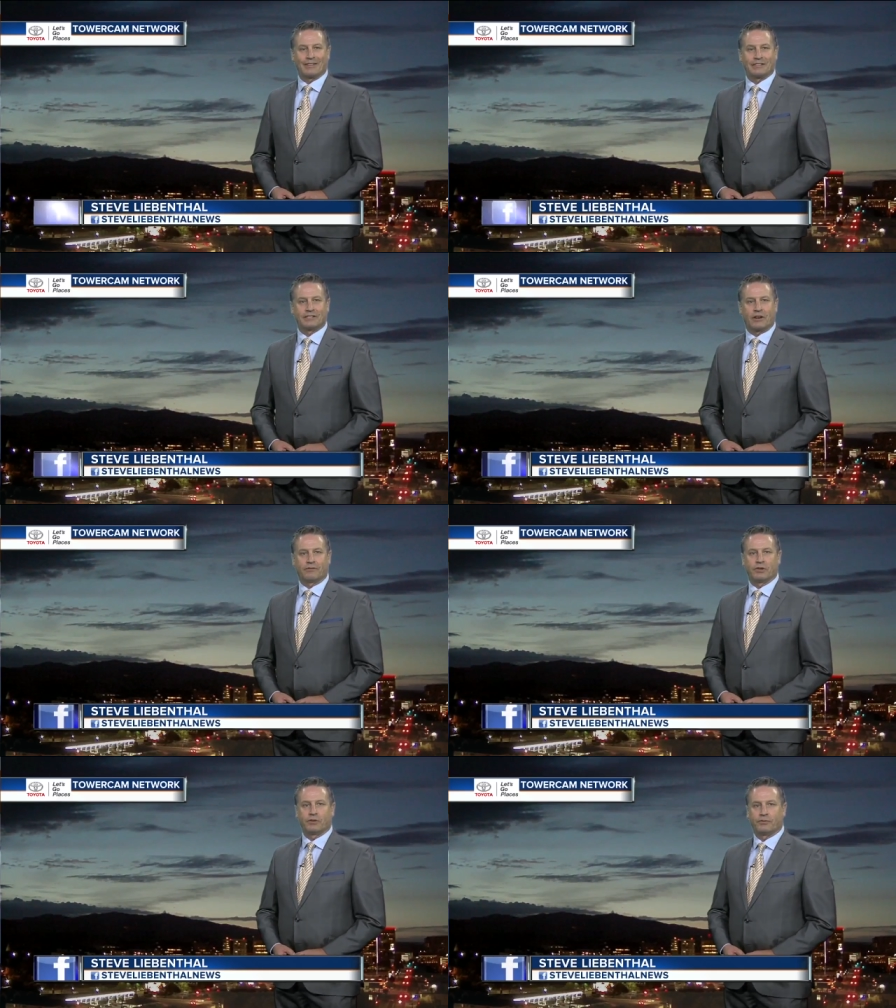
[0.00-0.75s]
This is
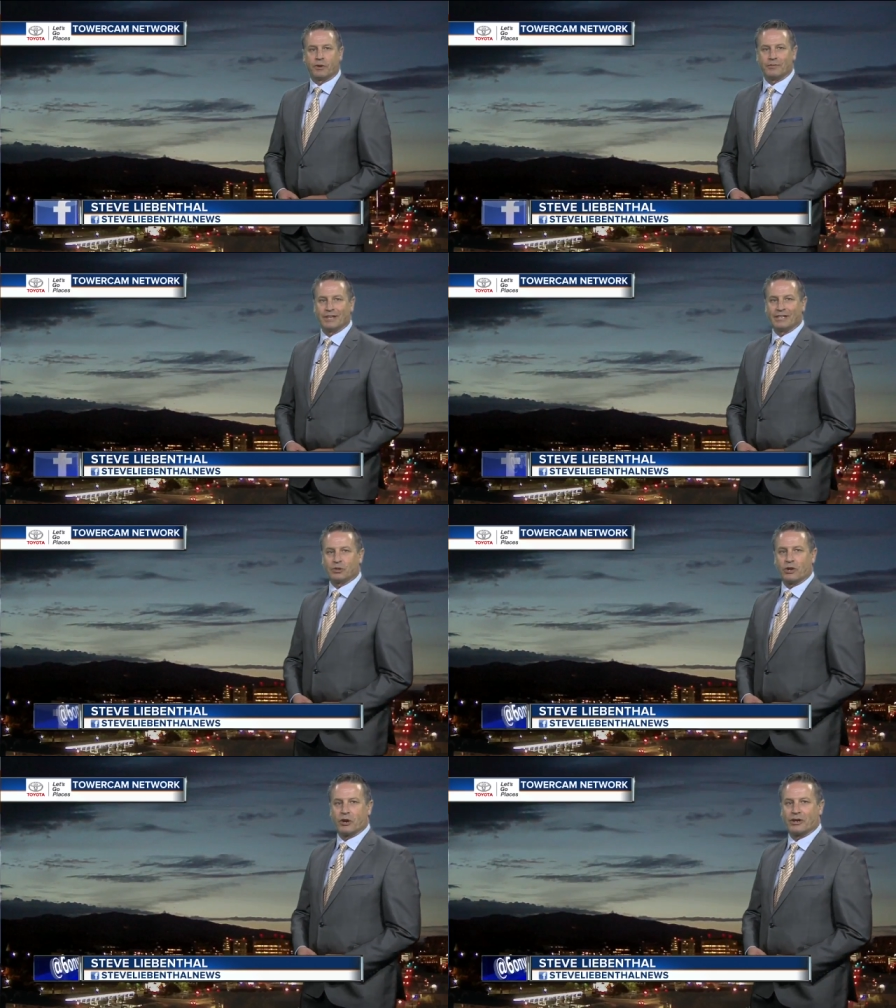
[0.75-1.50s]
our view from the
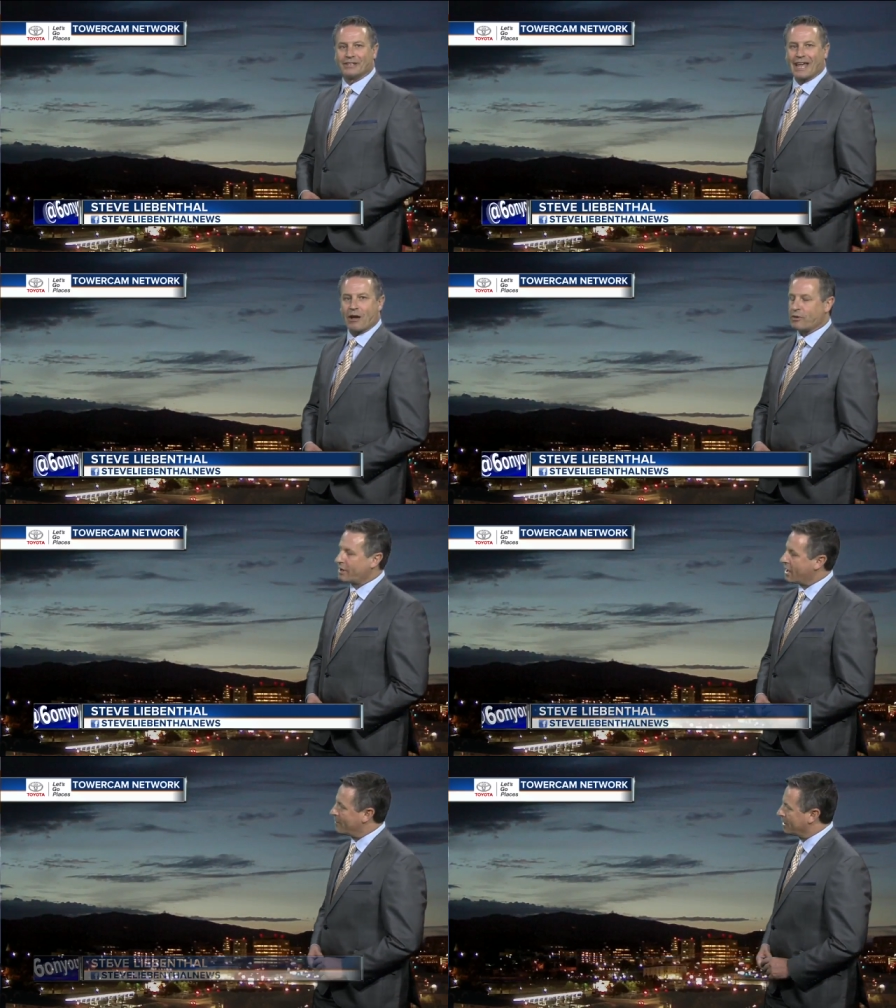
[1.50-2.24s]
Toyota Tower
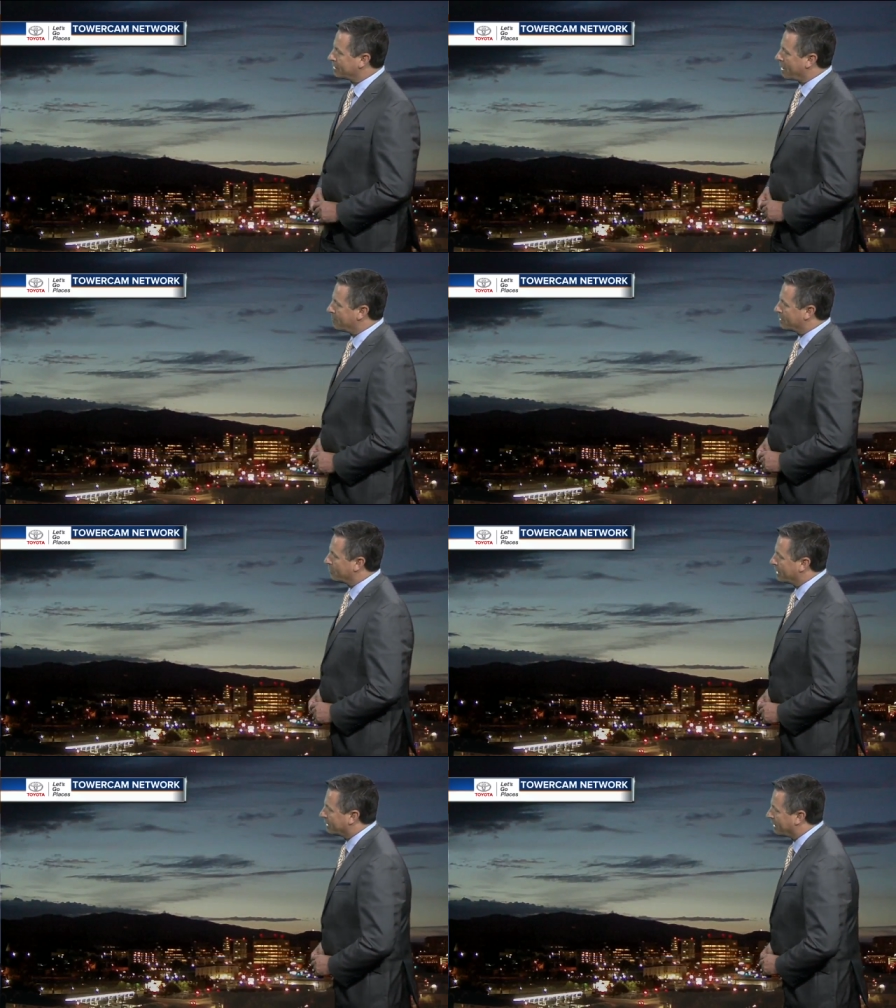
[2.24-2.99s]
Cam on top of
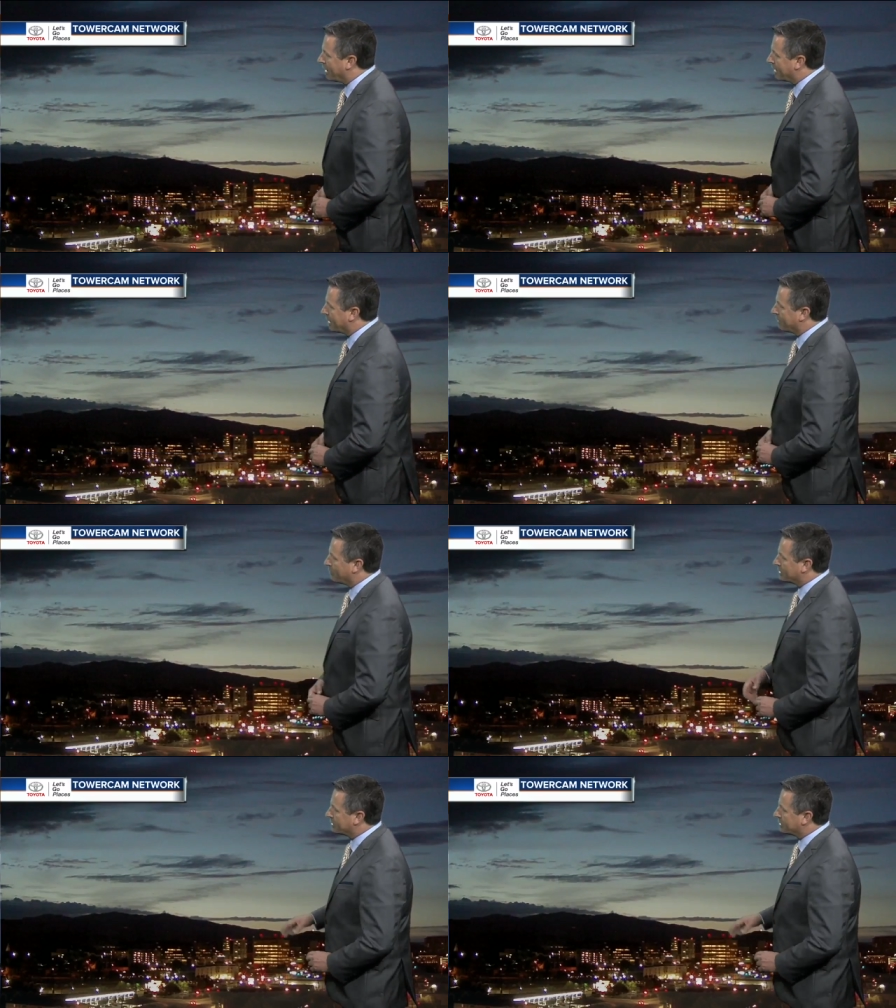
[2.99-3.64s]
the Red Line, and we